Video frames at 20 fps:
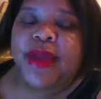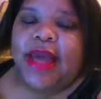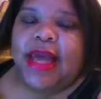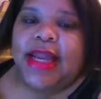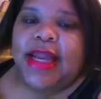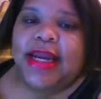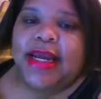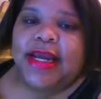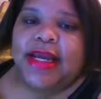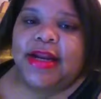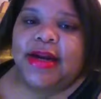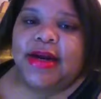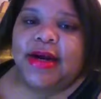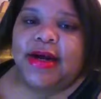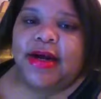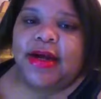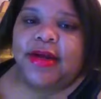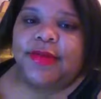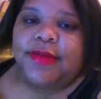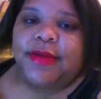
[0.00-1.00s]
And
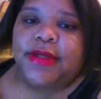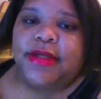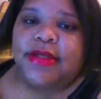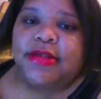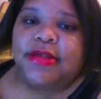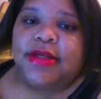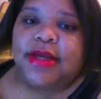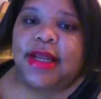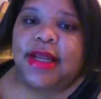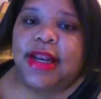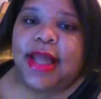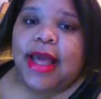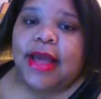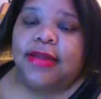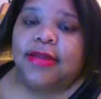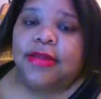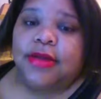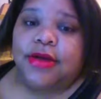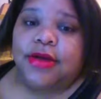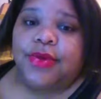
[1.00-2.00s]
then he's looking
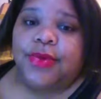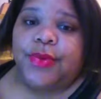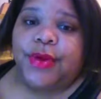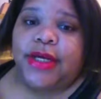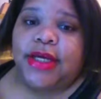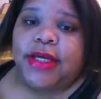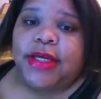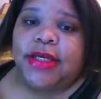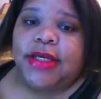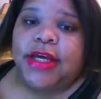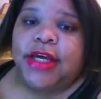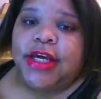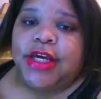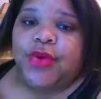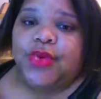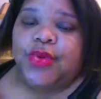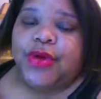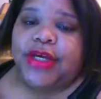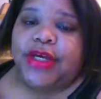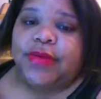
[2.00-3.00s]
like, look, Ricky.
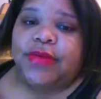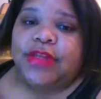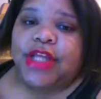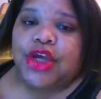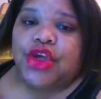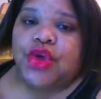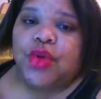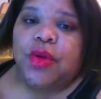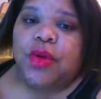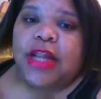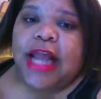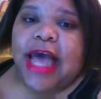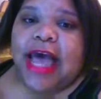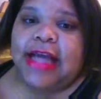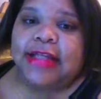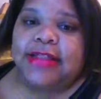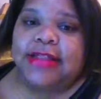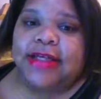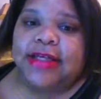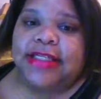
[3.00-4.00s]
And Ricky was like, you
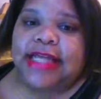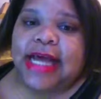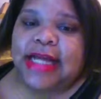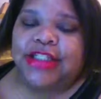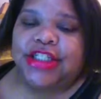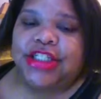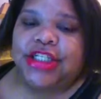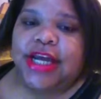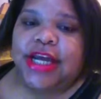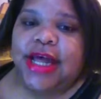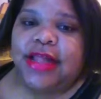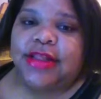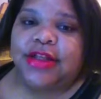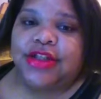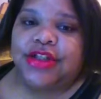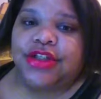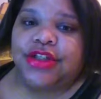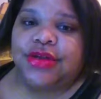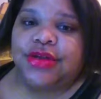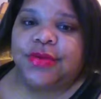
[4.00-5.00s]
lied to us. I
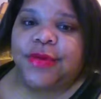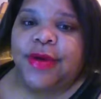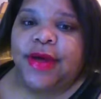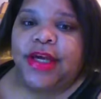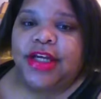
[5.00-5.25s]
challenge you.